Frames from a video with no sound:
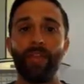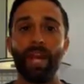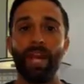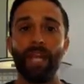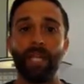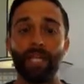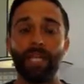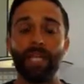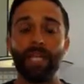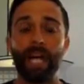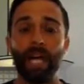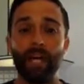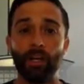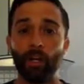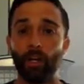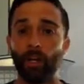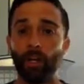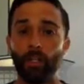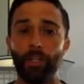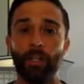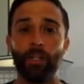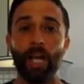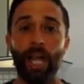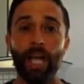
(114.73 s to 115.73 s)
that not
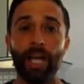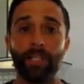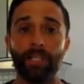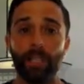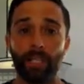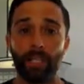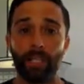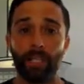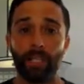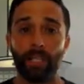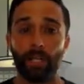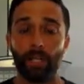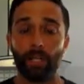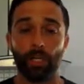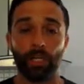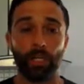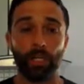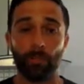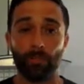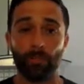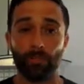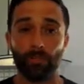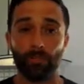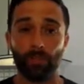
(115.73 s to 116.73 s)
all your ads are
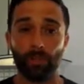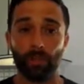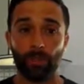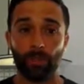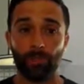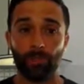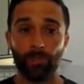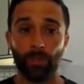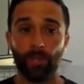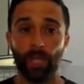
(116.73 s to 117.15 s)
gonna perform.